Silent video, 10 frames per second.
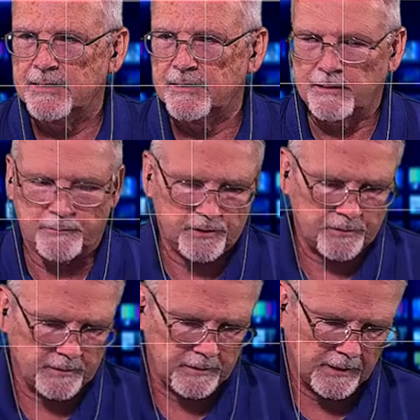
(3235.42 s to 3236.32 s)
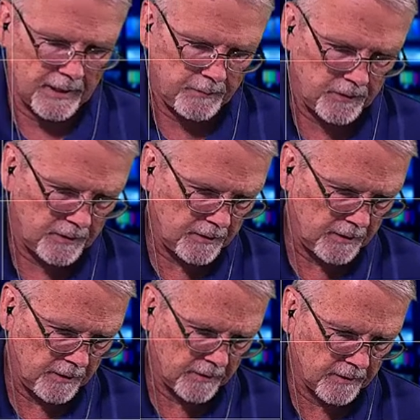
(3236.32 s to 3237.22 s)
and I'm just going to type it in
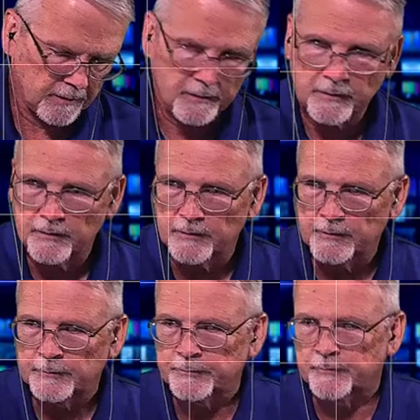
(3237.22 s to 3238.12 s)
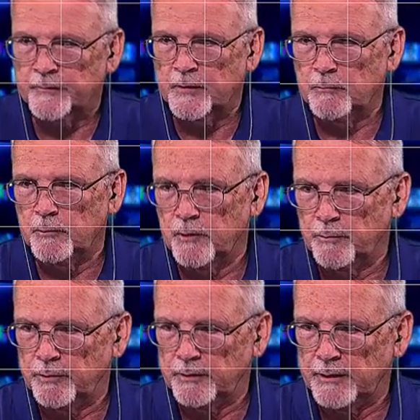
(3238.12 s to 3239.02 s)
here. We want to
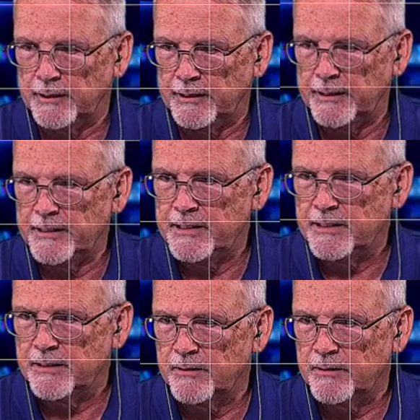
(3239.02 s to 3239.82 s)
play.